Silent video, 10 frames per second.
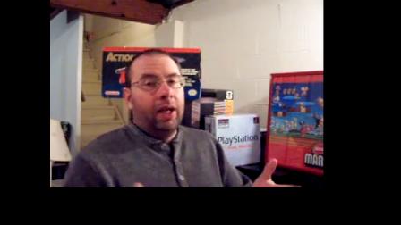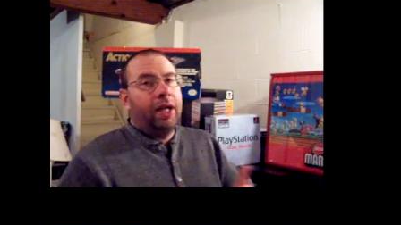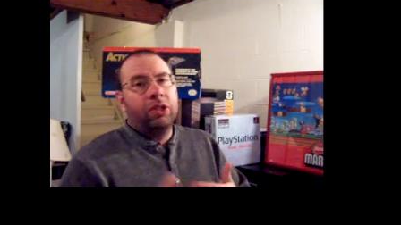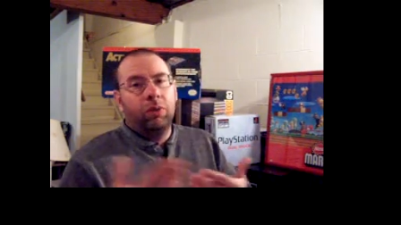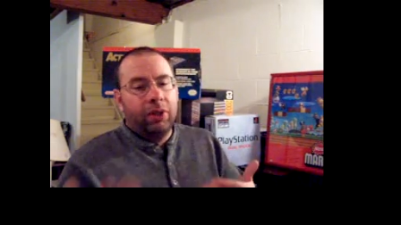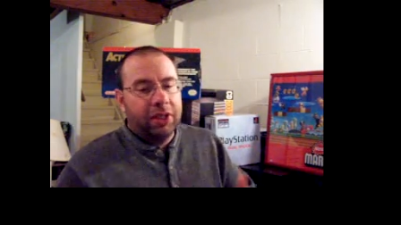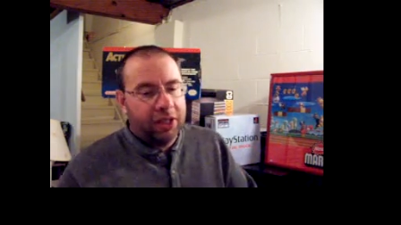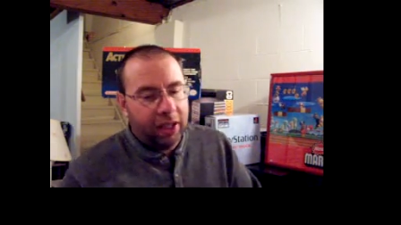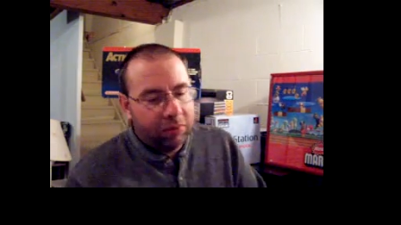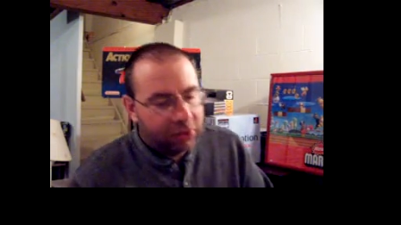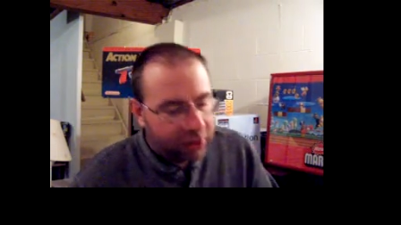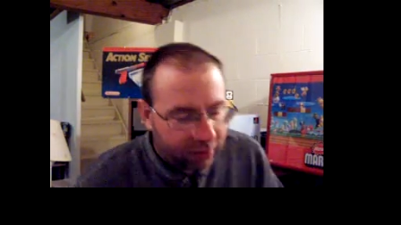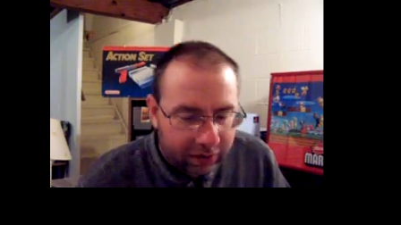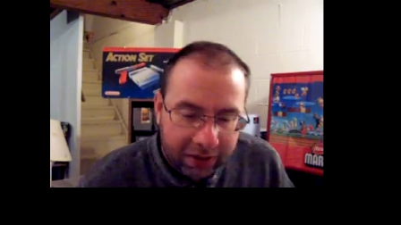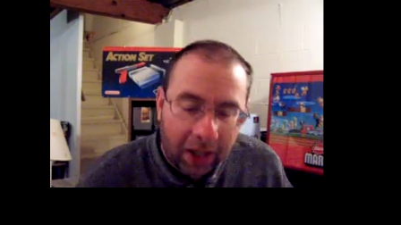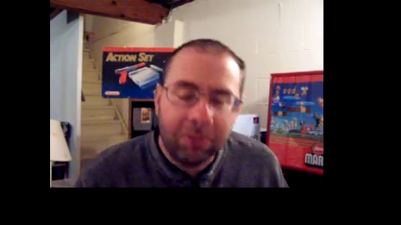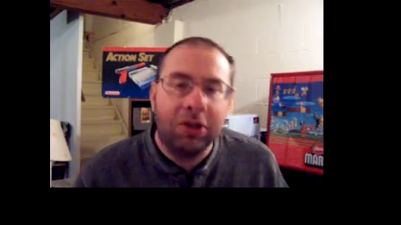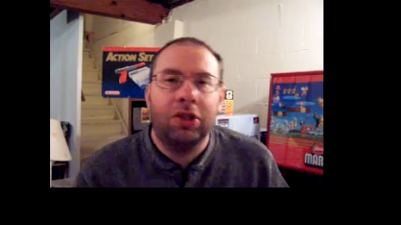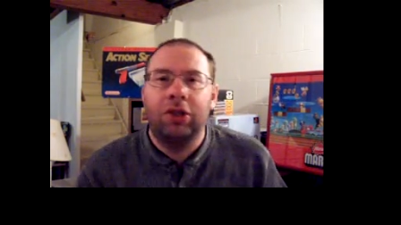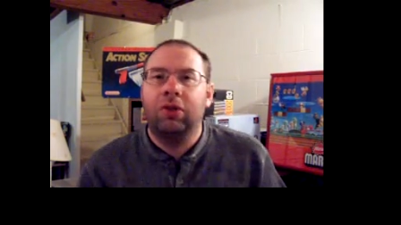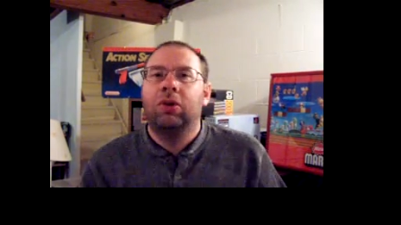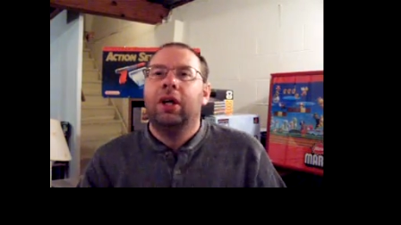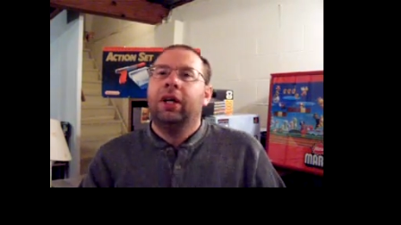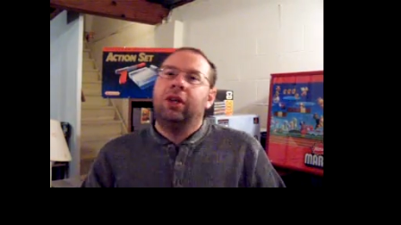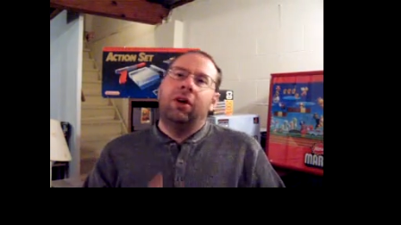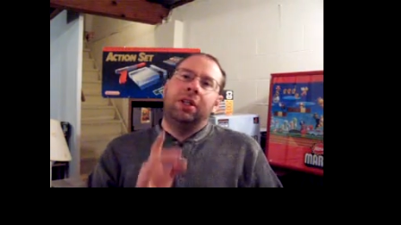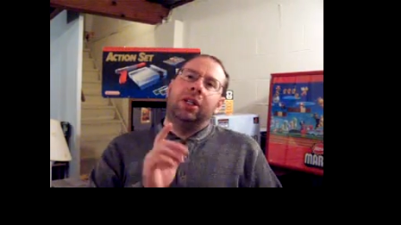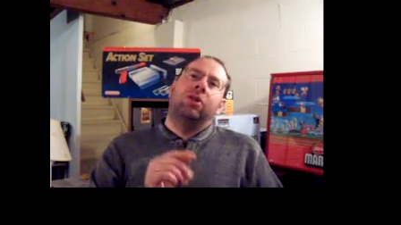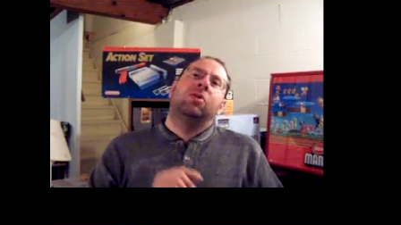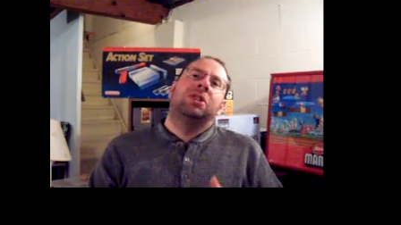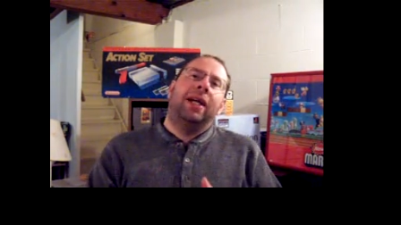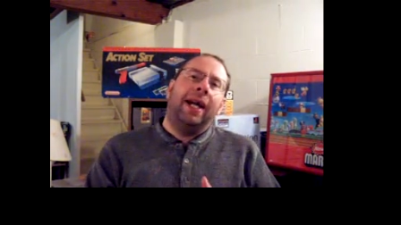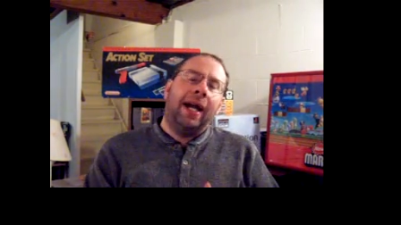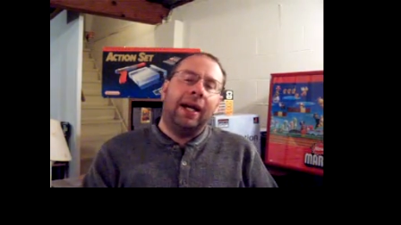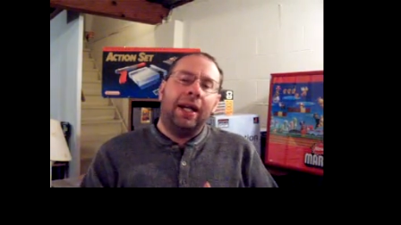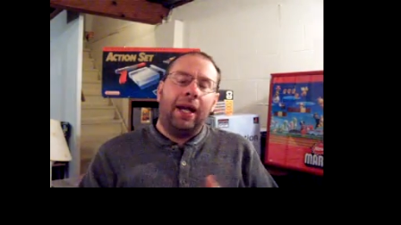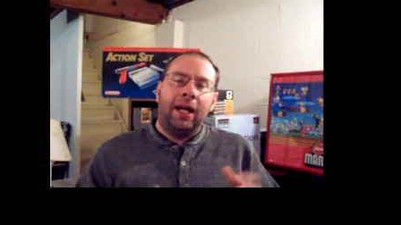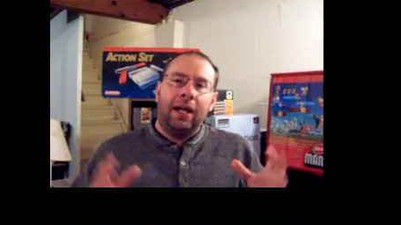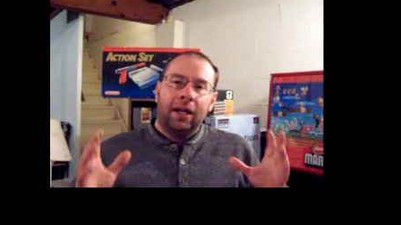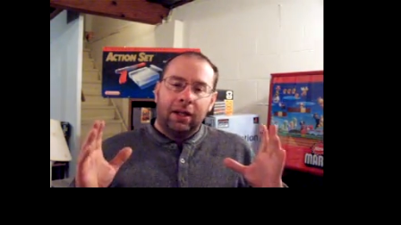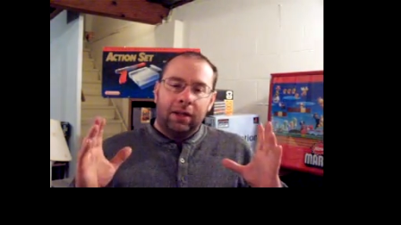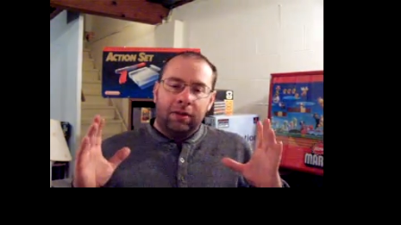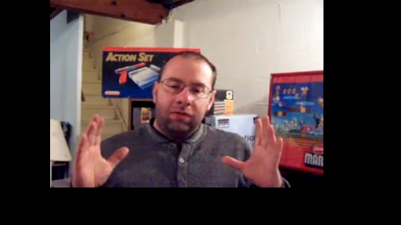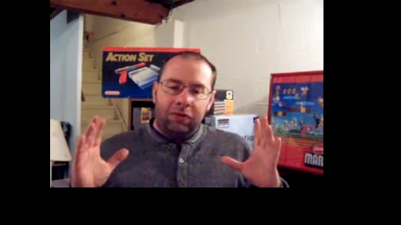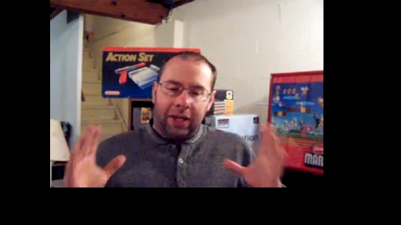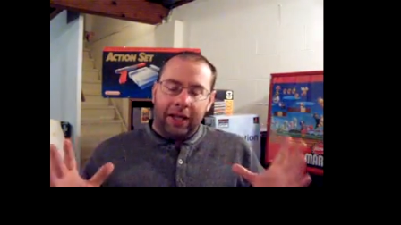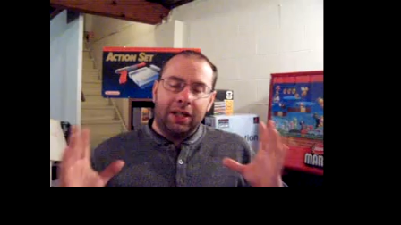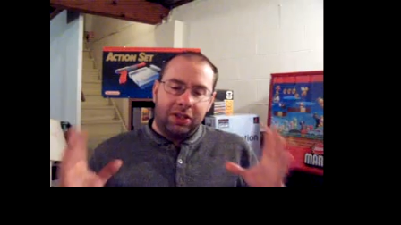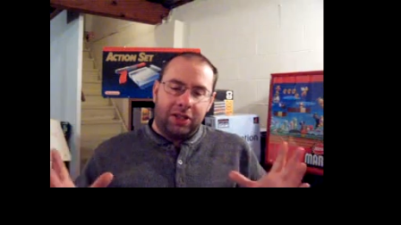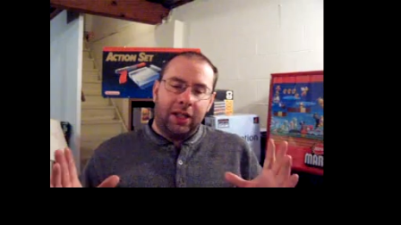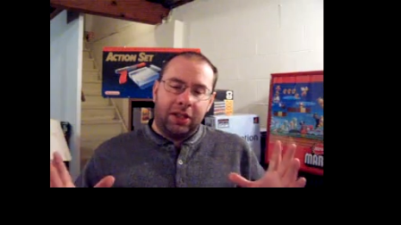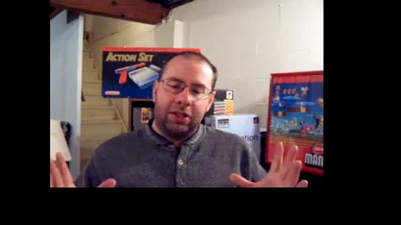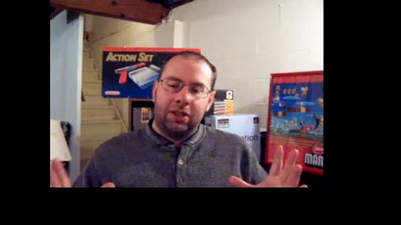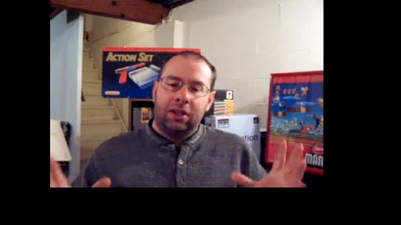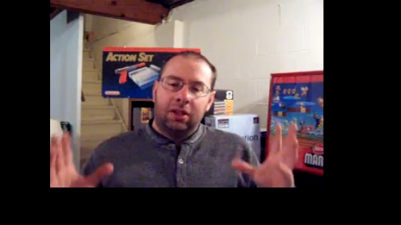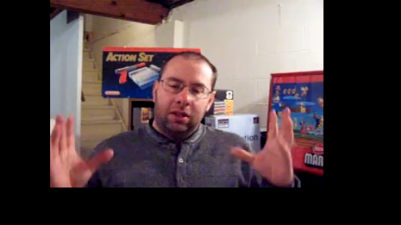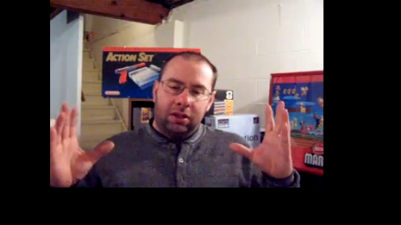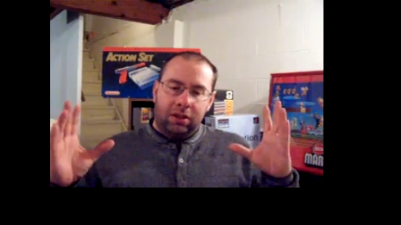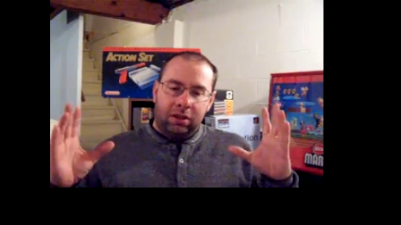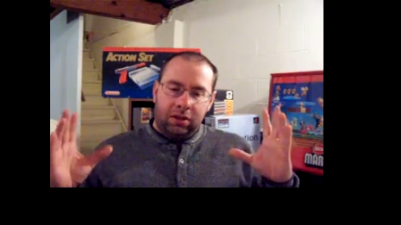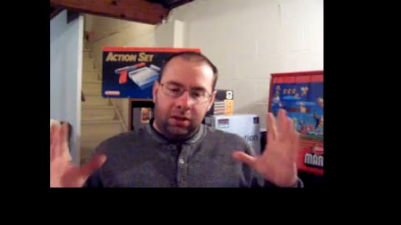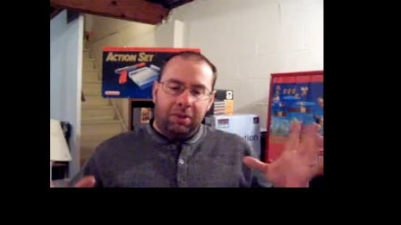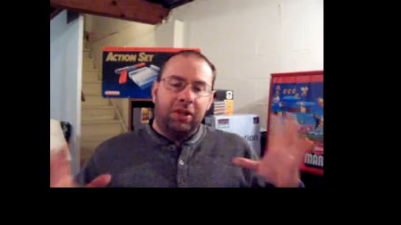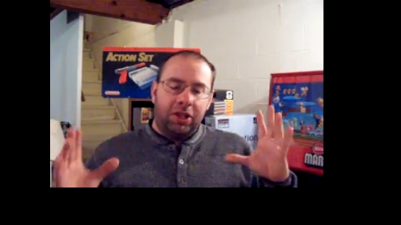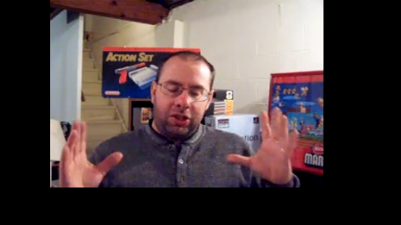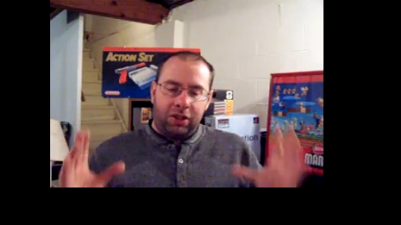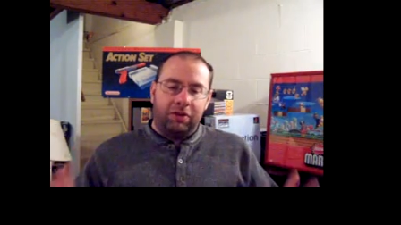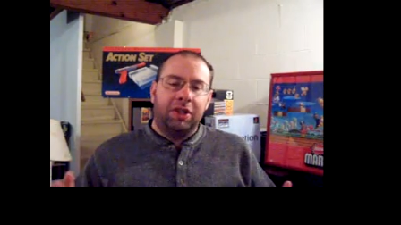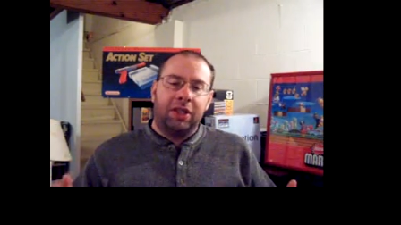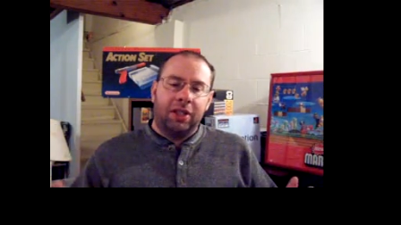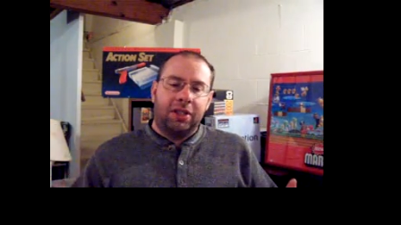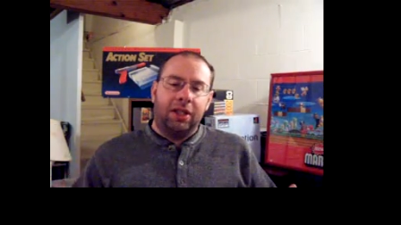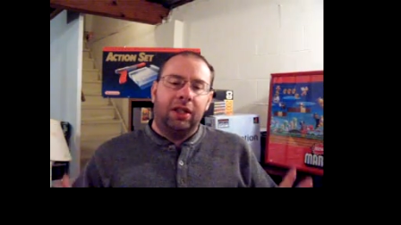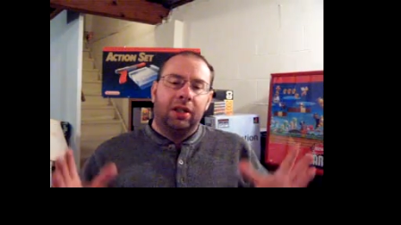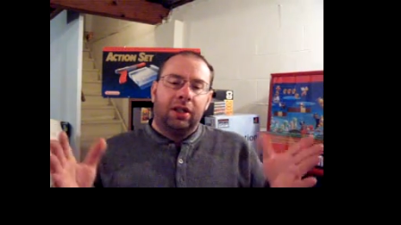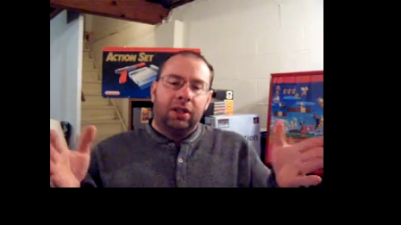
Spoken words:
Actually, one of the things that I was tempted to do, though I didn't do it, was they had a Tekken 6 limited edition 360